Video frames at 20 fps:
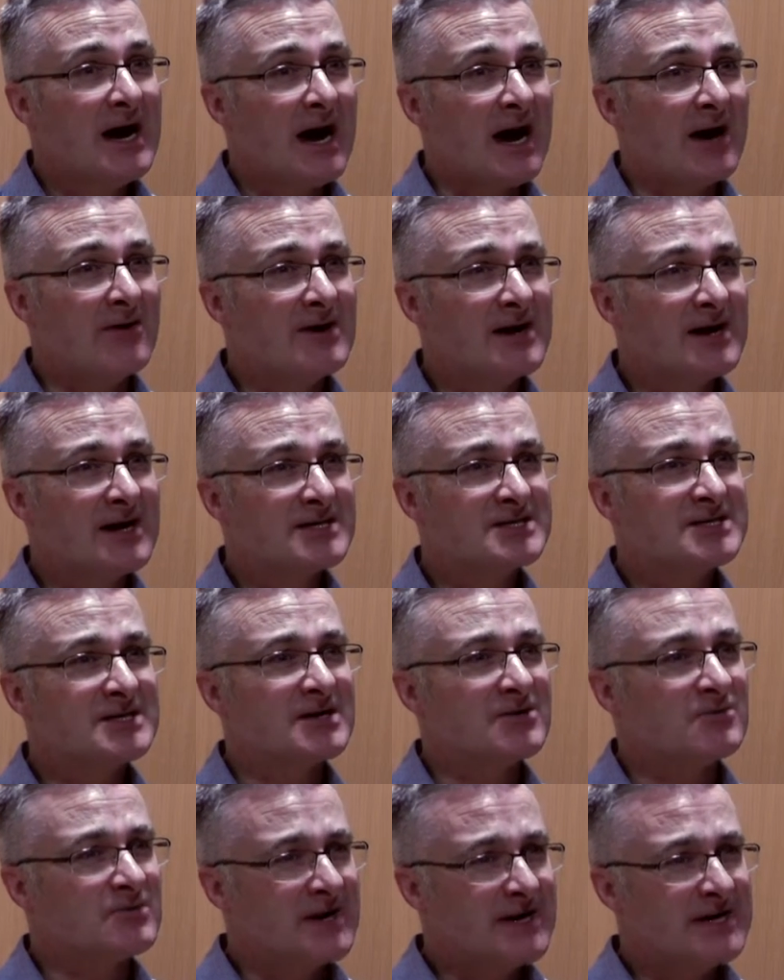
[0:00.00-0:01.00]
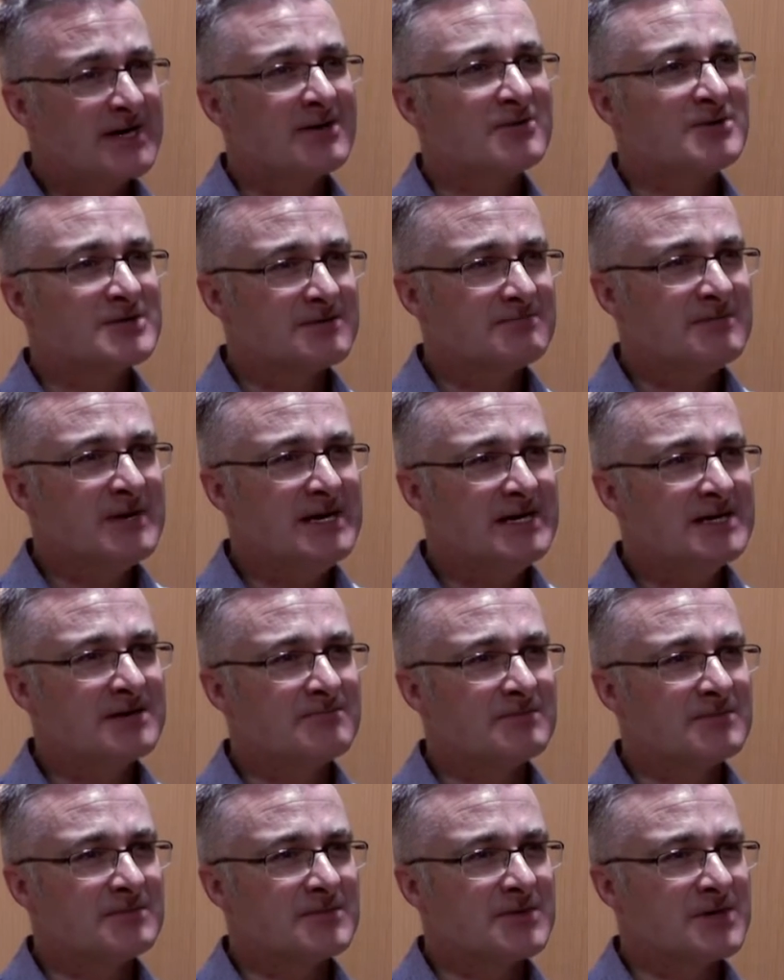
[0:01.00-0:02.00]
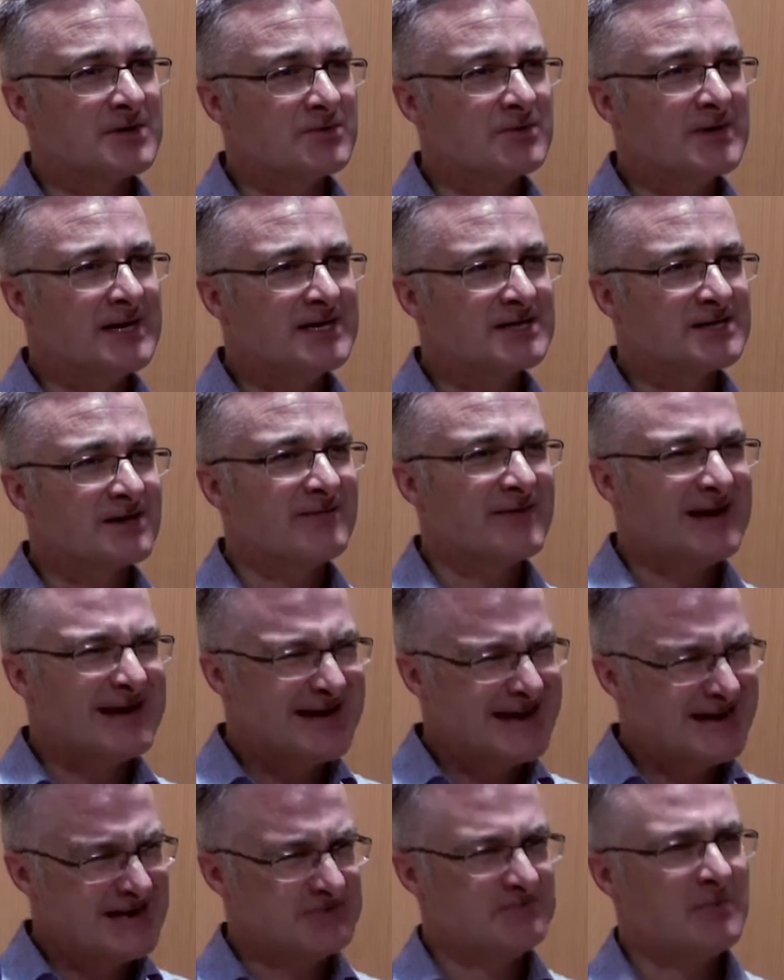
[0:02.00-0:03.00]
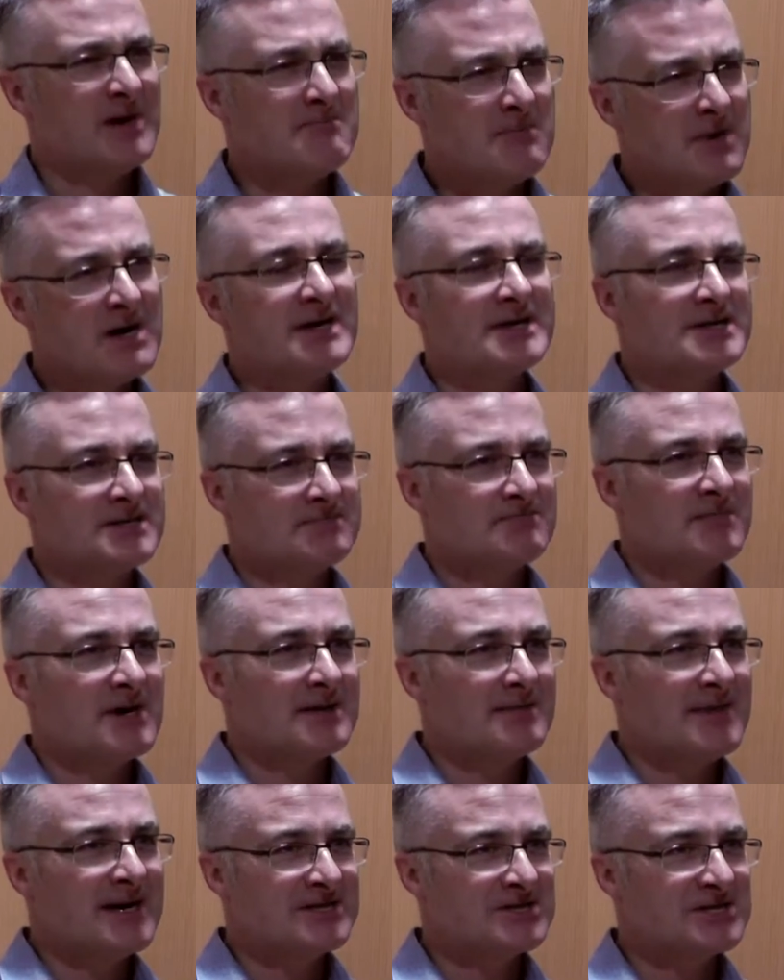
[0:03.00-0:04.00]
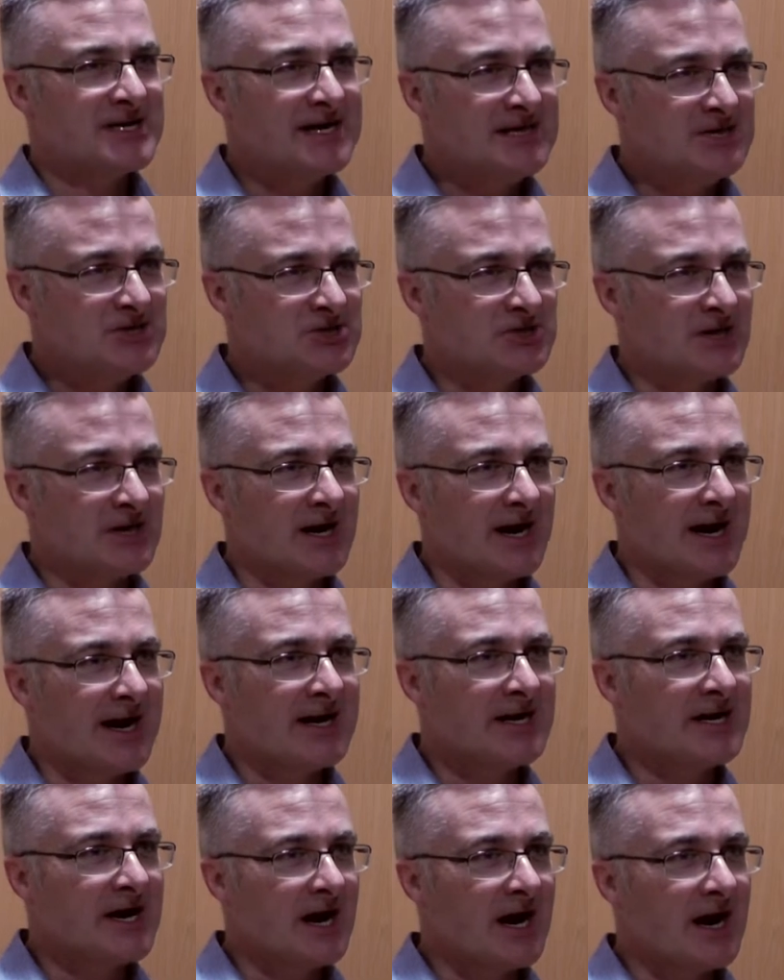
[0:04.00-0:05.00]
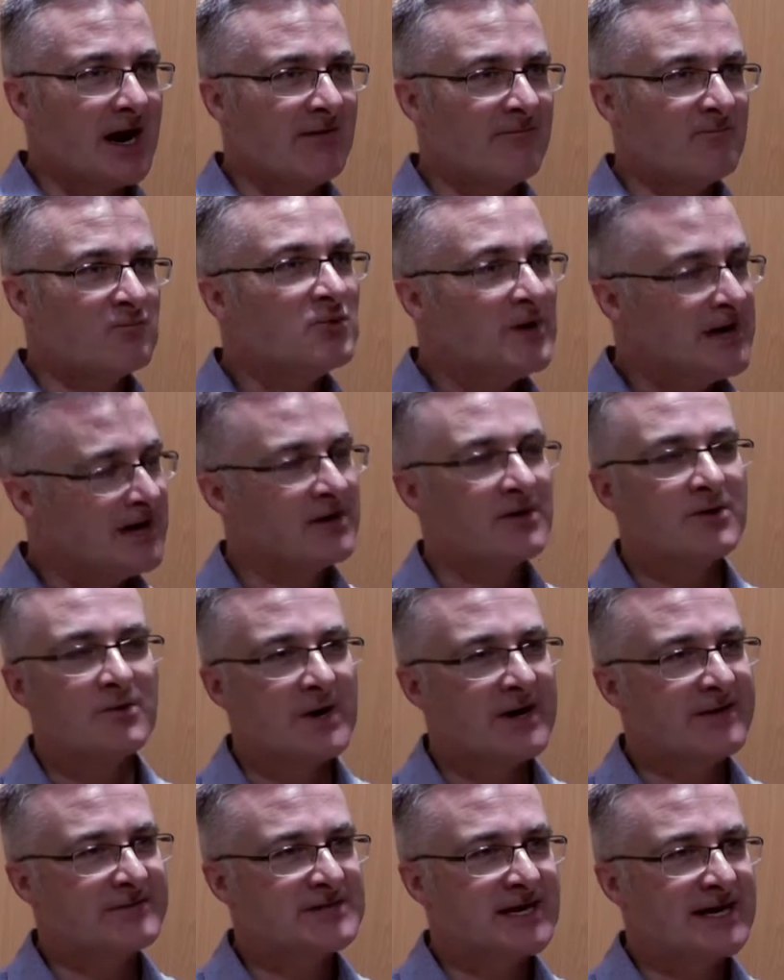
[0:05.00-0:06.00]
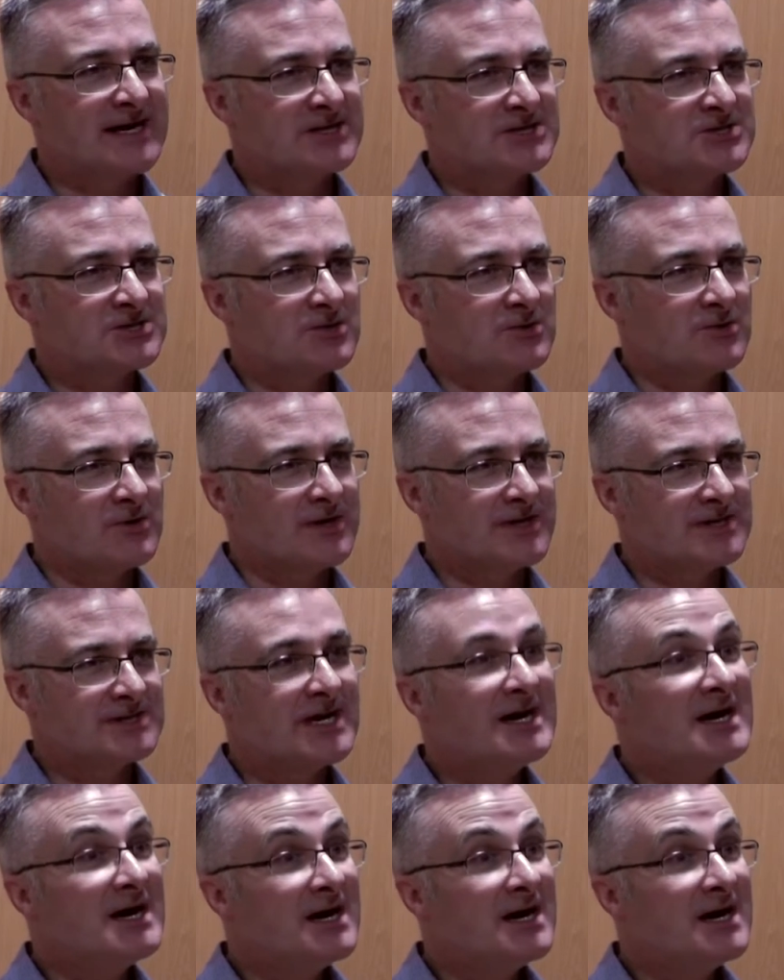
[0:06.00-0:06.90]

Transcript: I realised that radio was a medium that really sort of engaged my mind and my imagination, and a really good way of telling stories.